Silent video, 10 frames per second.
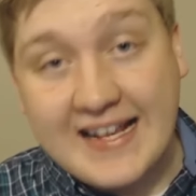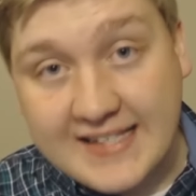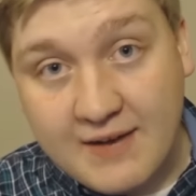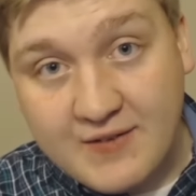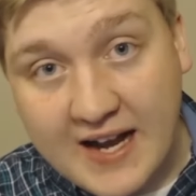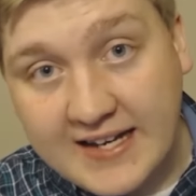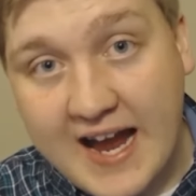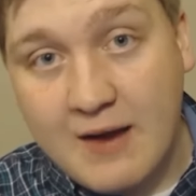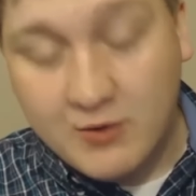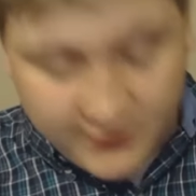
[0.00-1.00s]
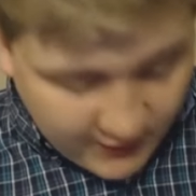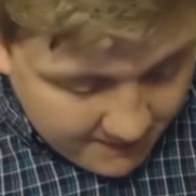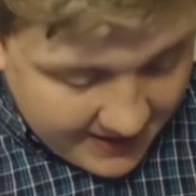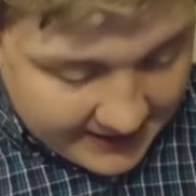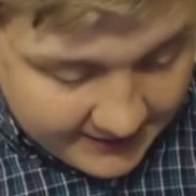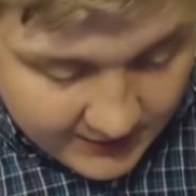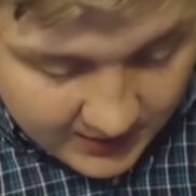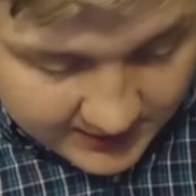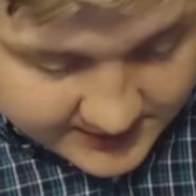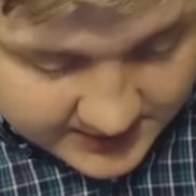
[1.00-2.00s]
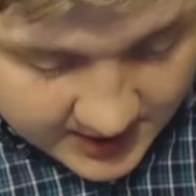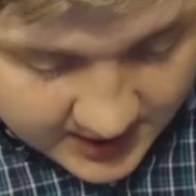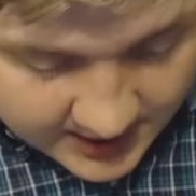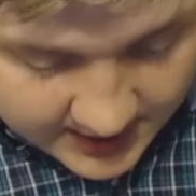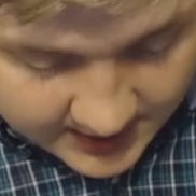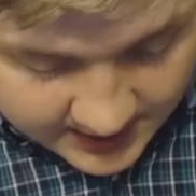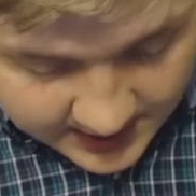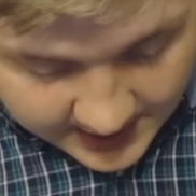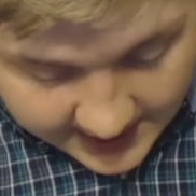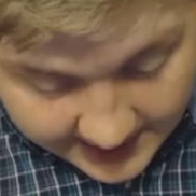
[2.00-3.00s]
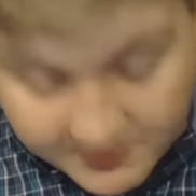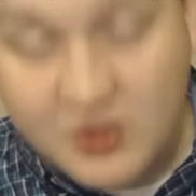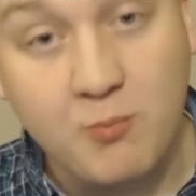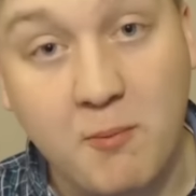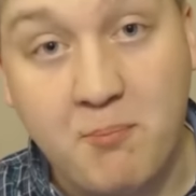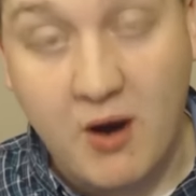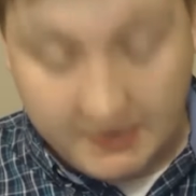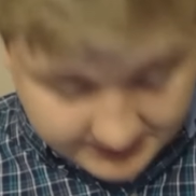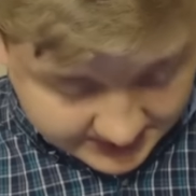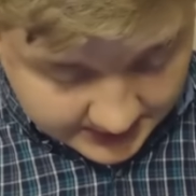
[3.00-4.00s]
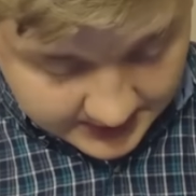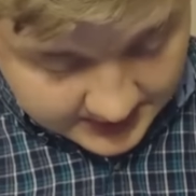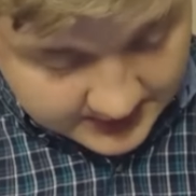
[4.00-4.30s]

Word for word: last gift that I got was from my in-laws. And I'm super pumped.